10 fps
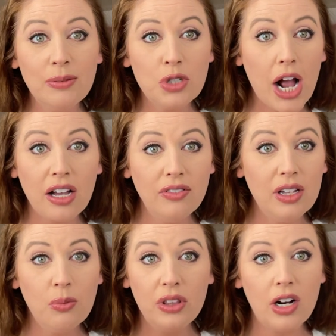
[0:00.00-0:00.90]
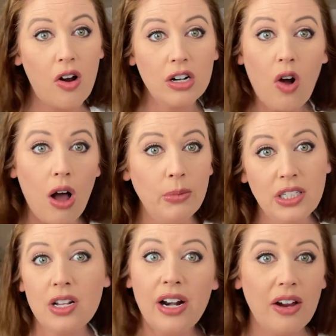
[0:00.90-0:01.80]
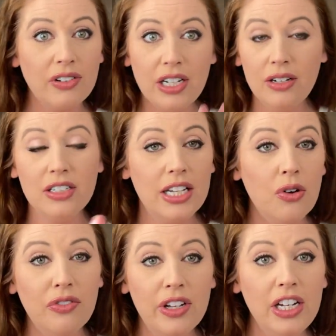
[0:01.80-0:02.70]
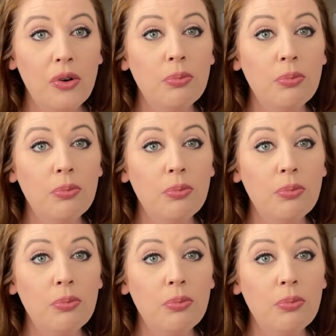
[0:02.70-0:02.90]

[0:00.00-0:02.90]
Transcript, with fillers: keep track of them when they're on comments on every single video.